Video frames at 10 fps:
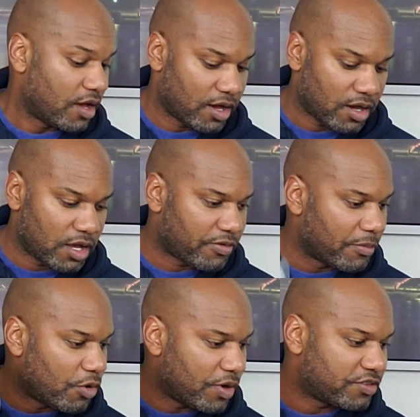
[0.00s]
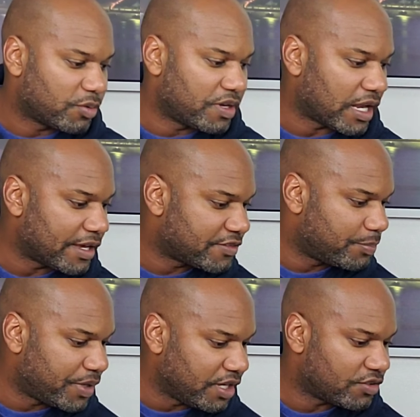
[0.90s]
If I'm going to a nice
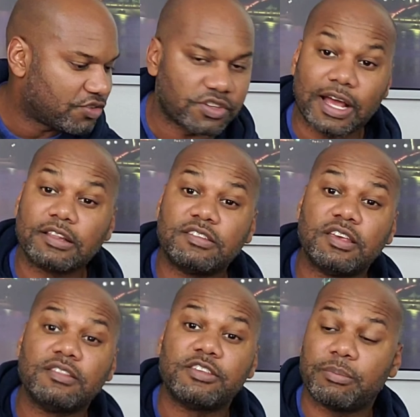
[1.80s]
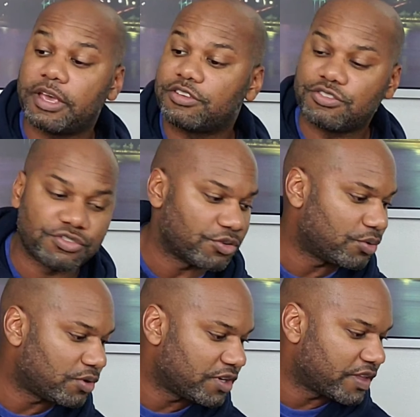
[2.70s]
beach, I tend to make
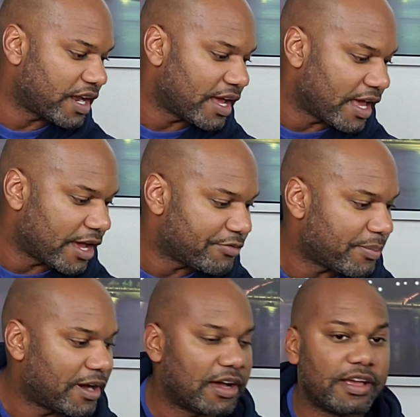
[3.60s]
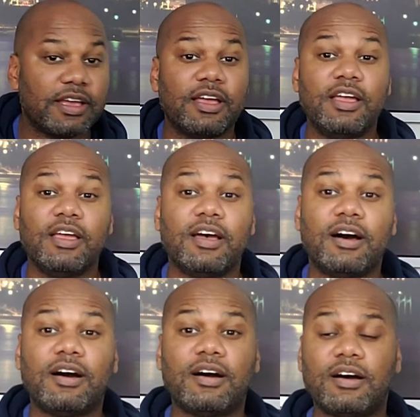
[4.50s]
sure that I have my
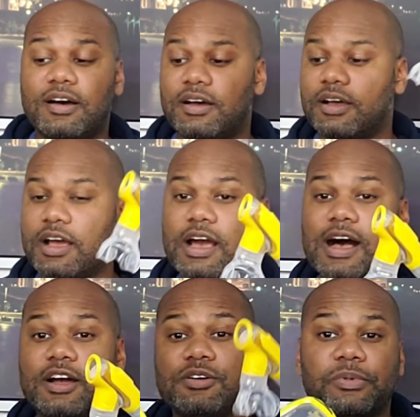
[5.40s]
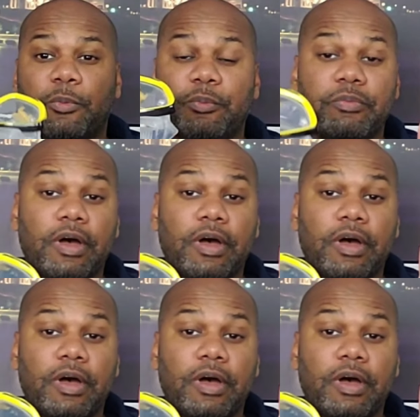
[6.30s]
goggles.